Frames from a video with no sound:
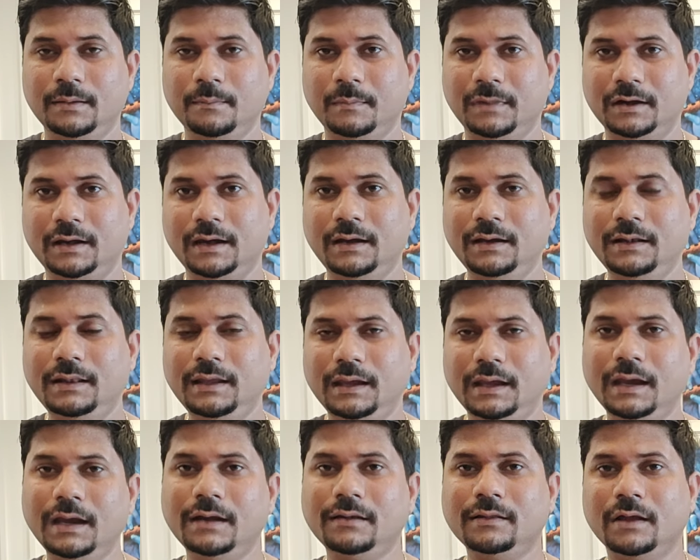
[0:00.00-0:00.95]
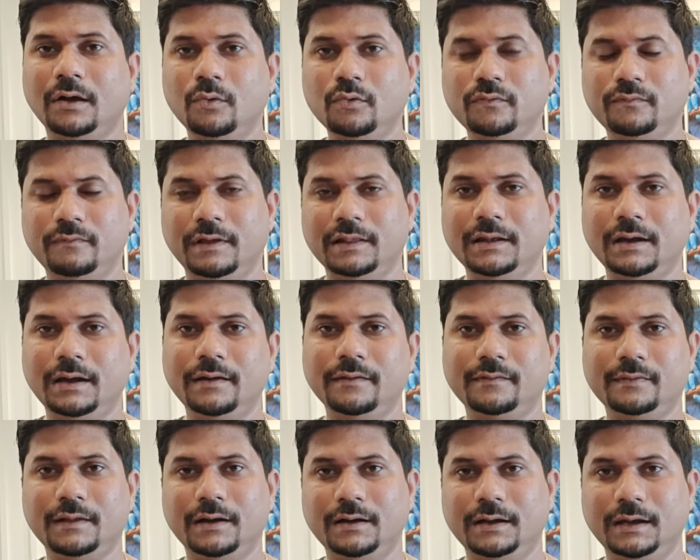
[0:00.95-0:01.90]
But in the 8th house, whether it's
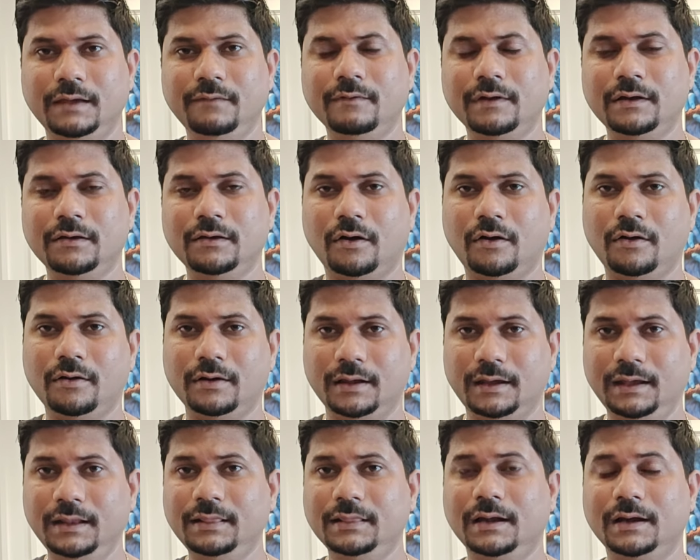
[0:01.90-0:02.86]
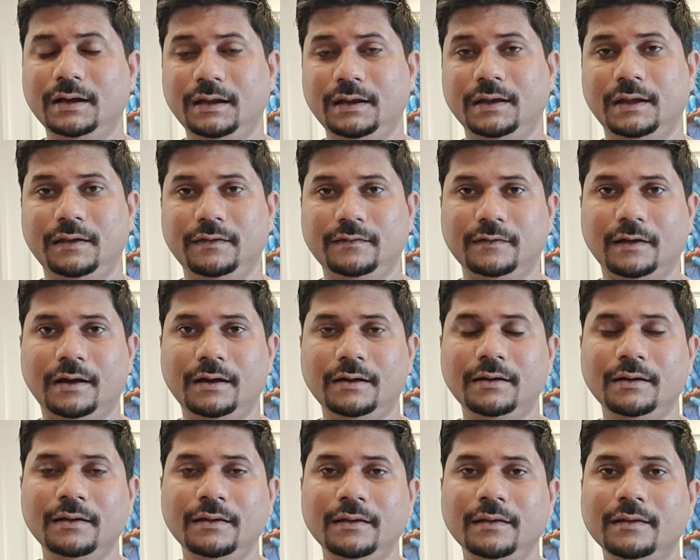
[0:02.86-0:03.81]
the D1 or in the D9
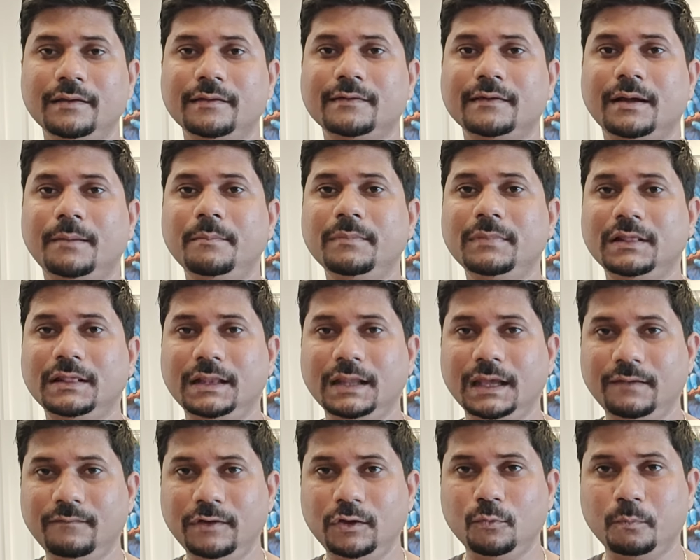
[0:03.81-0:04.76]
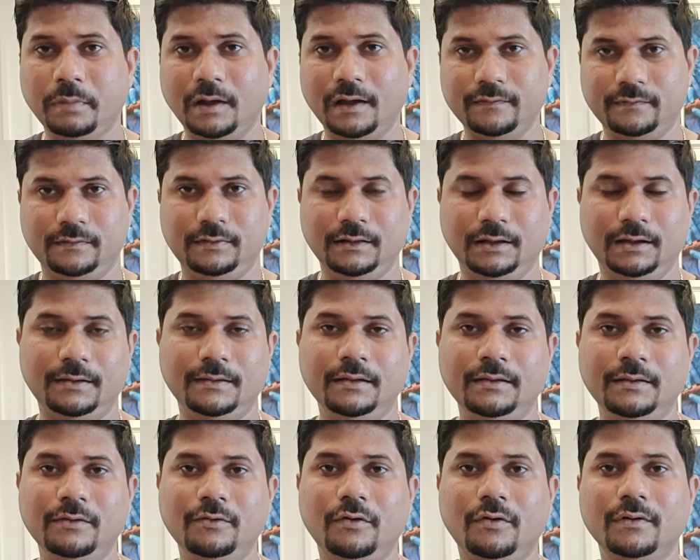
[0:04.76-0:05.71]
chart, some Devi Upasana
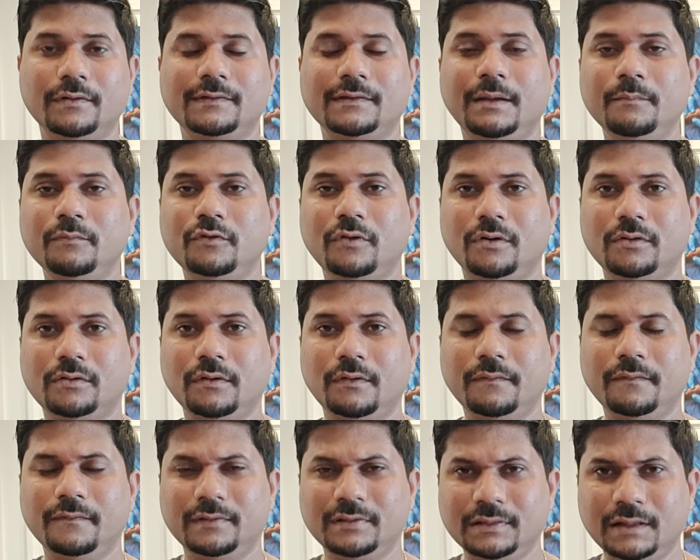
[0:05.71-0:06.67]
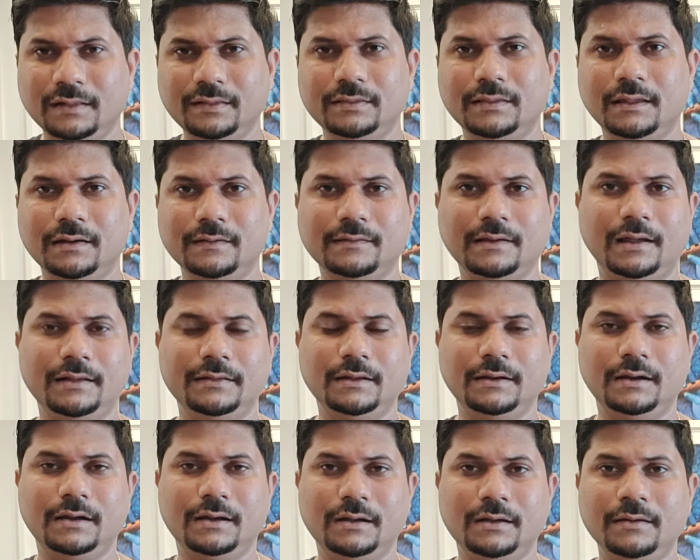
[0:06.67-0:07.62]
or some sort of Tantra
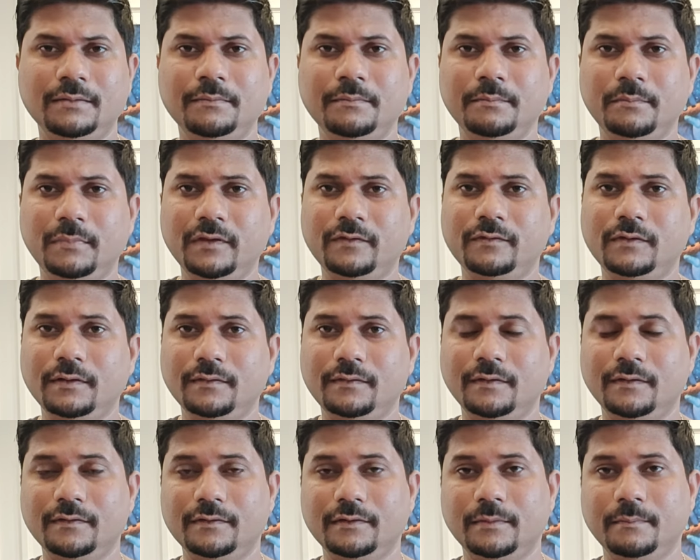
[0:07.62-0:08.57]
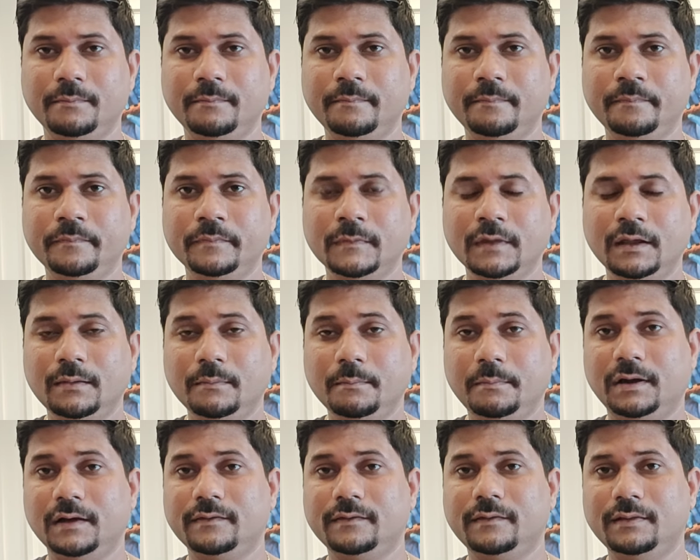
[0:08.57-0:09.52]
Sadhana, mysticism,
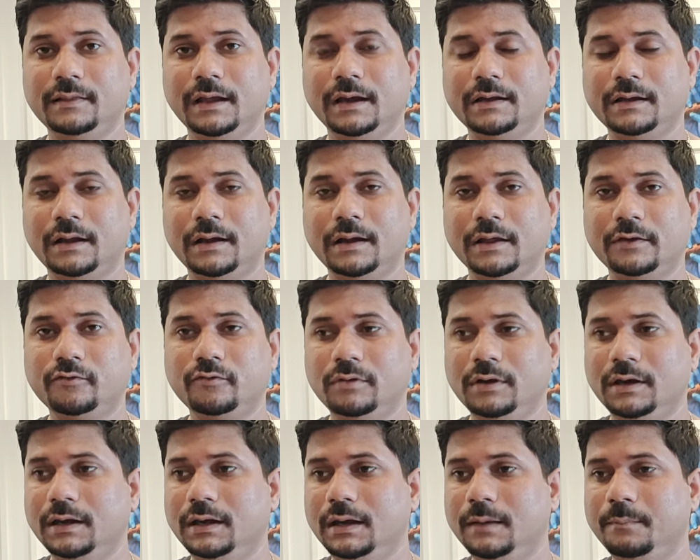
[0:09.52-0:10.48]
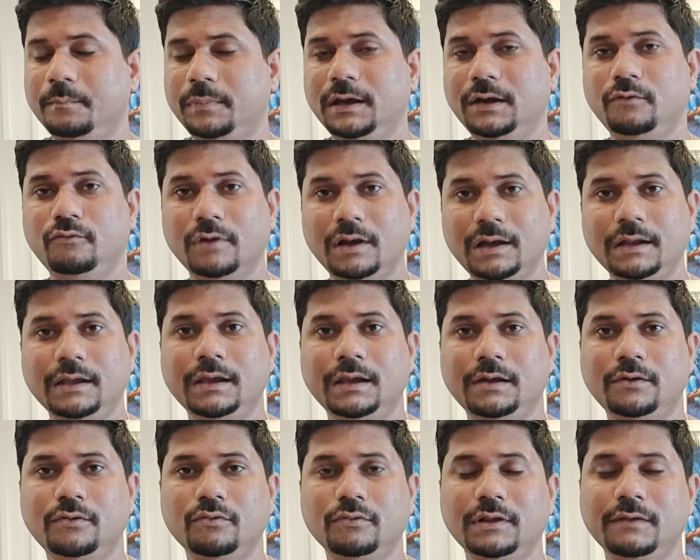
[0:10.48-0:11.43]
person that are actually deeply dwelling
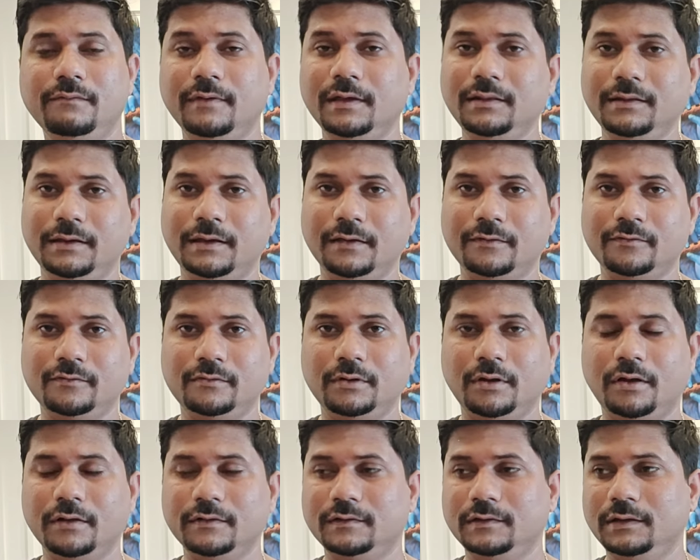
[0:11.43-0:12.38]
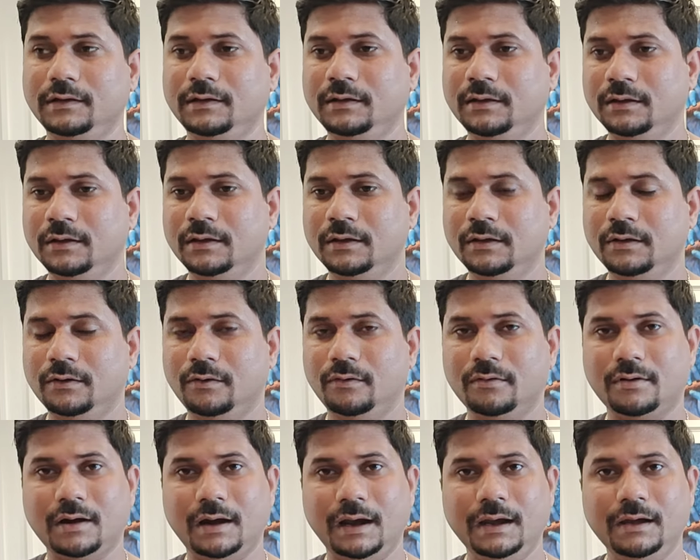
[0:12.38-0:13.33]
into the Vedic Astrology
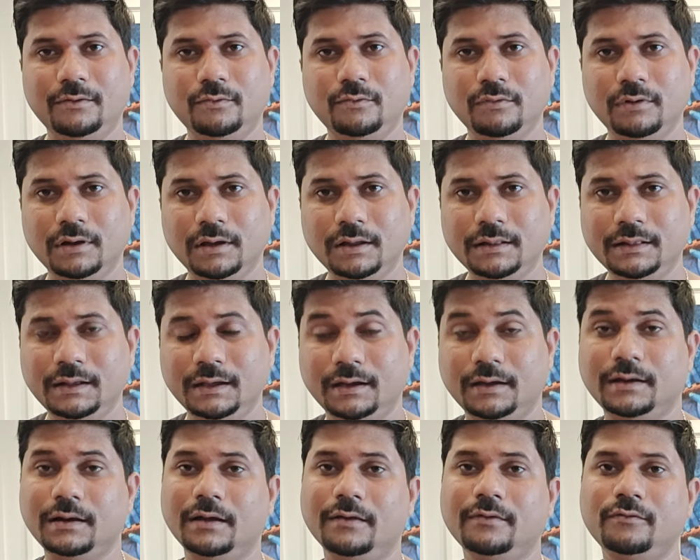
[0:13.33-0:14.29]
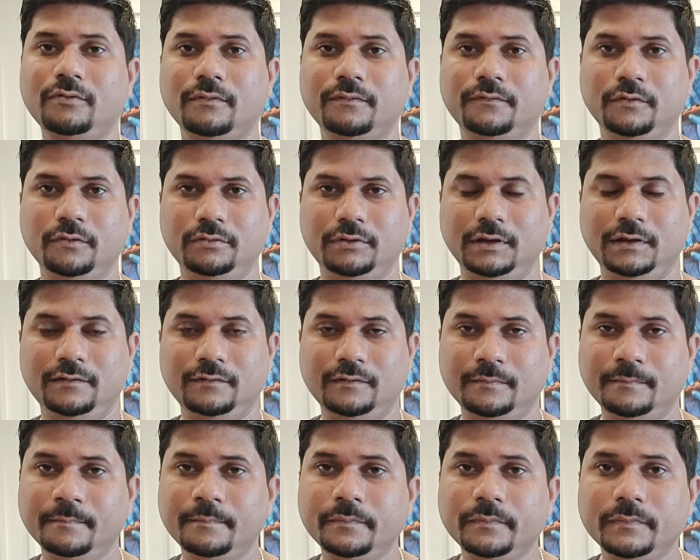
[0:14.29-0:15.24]
or trying to learn the crux of
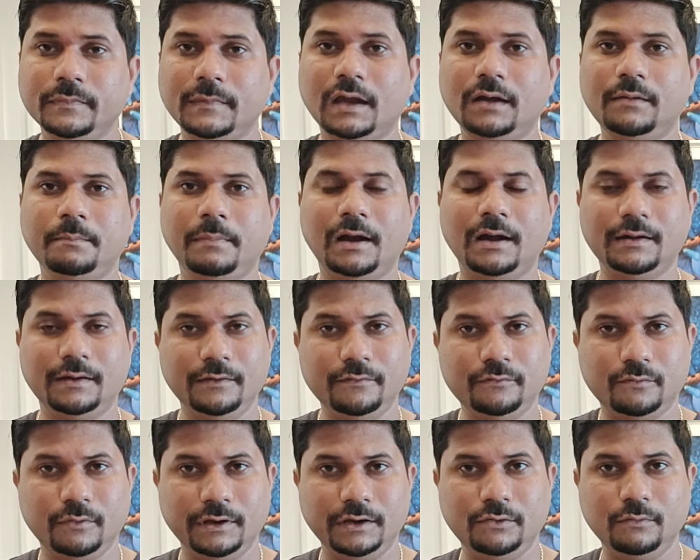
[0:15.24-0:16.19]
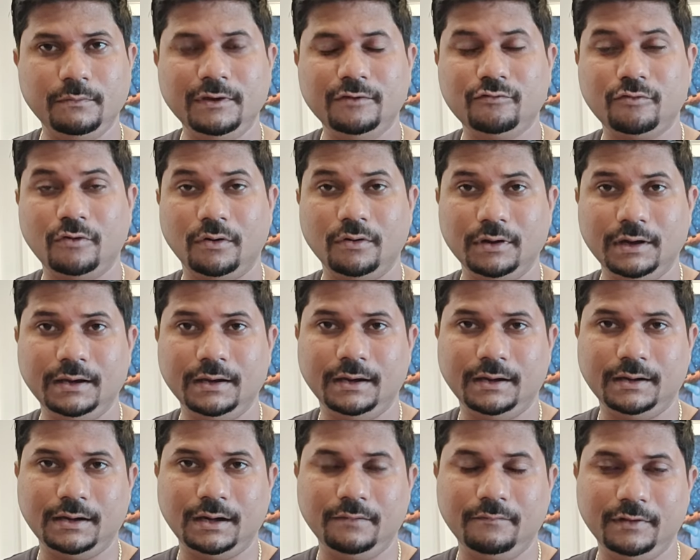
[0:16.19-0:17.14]
Jyotish, that part is going to be strongly
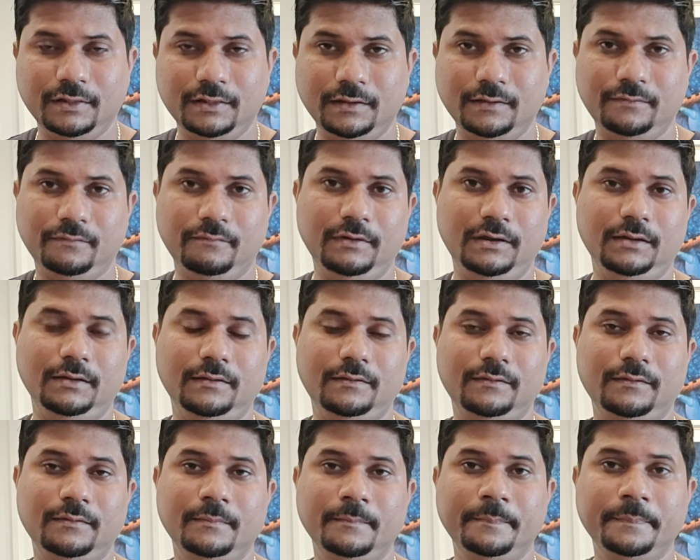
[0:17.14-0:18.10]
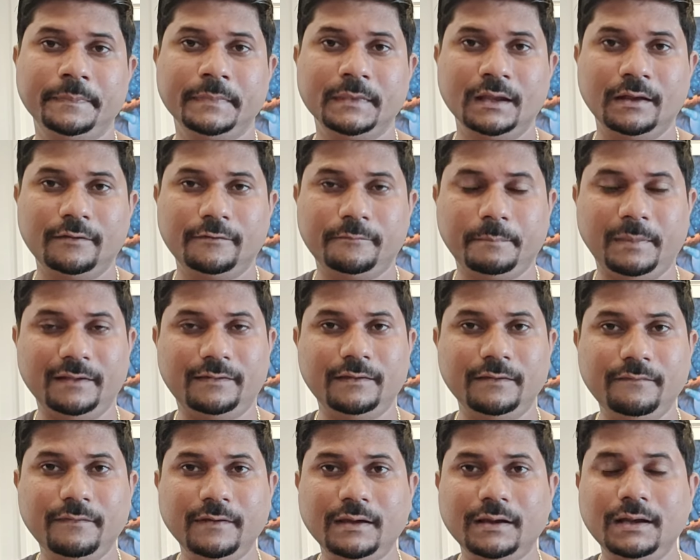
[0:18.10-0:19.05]
connected with this Venus.
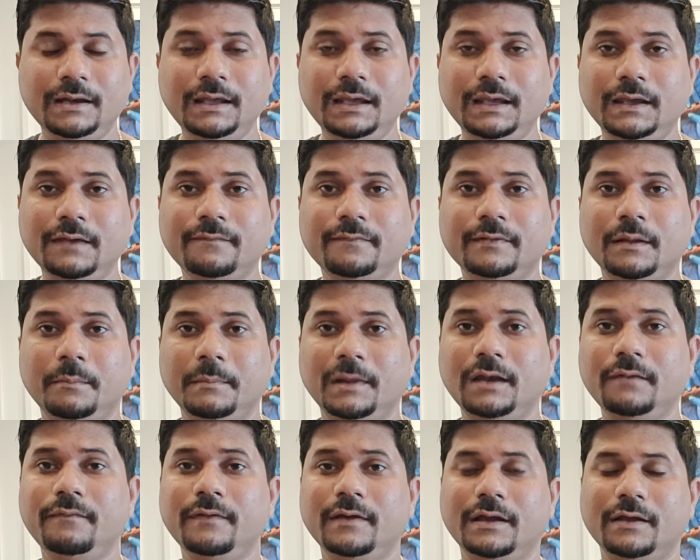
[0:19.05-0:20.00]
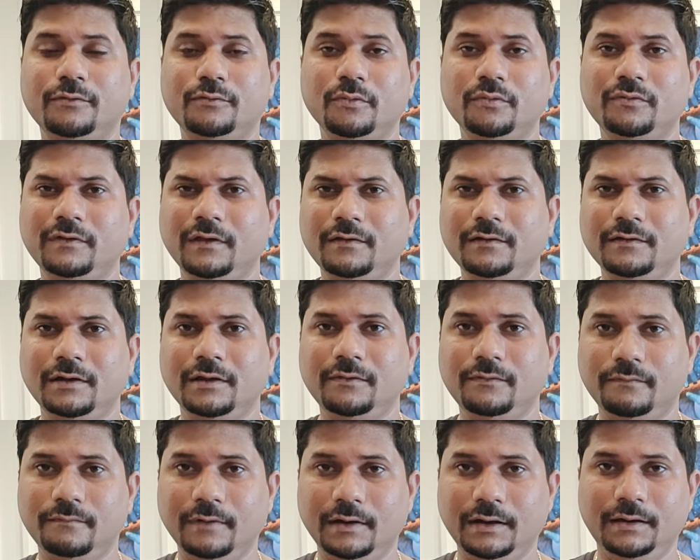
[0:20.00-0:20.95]
Specifically, if the malefic association
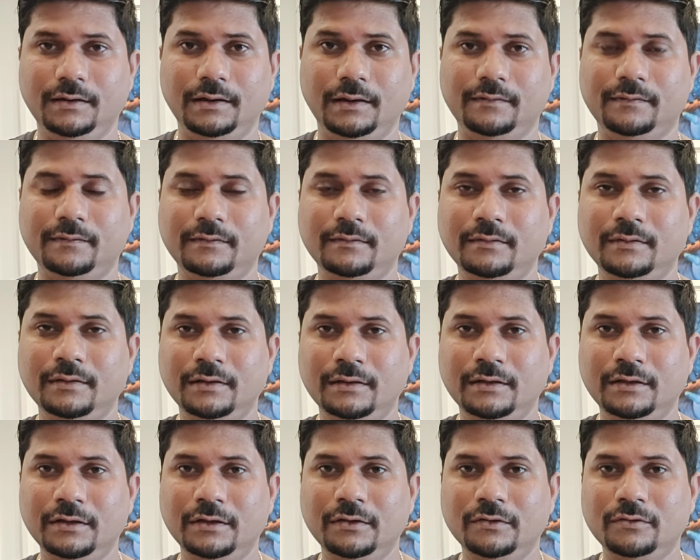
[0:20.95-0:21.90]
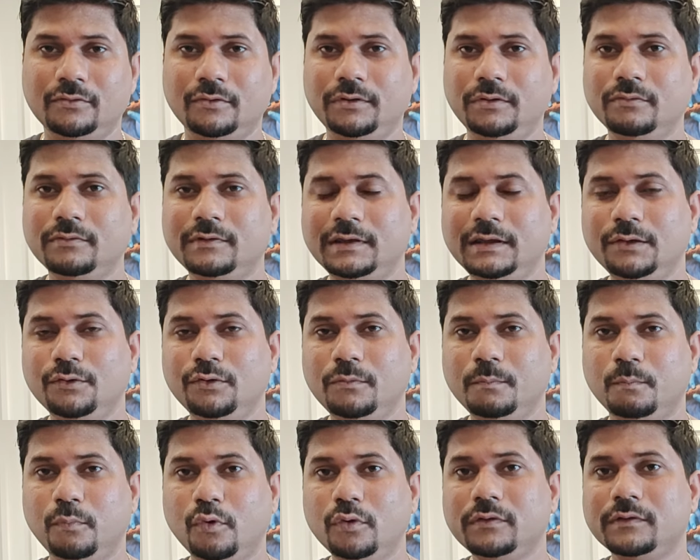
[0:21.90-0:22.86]
is very less. So you see
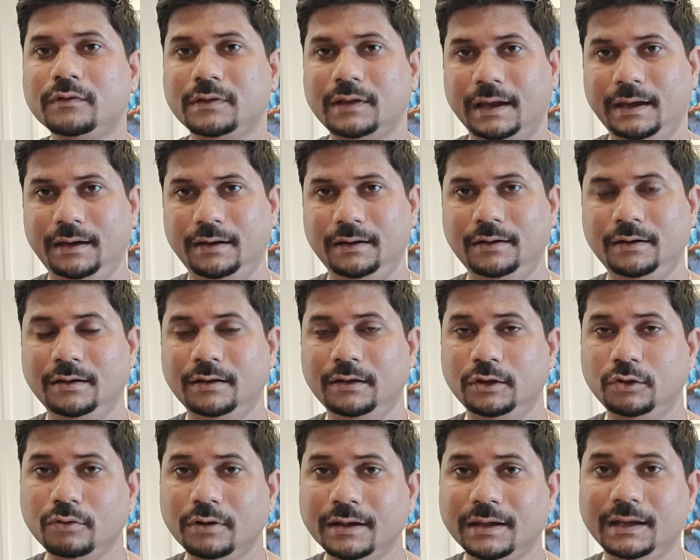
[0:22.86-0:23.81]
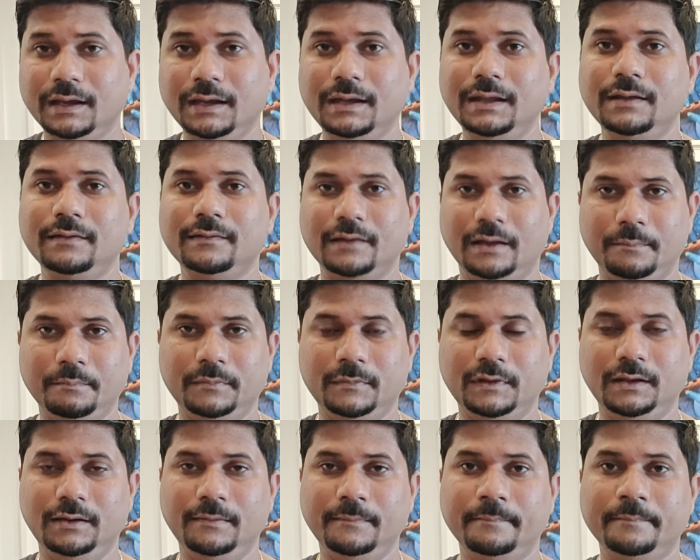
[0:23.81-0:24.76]
on both sides, you are gaining
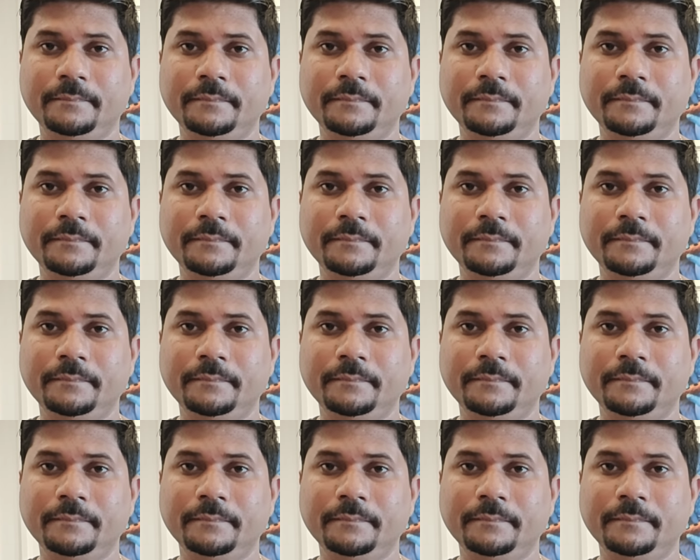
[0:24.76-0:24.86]
something.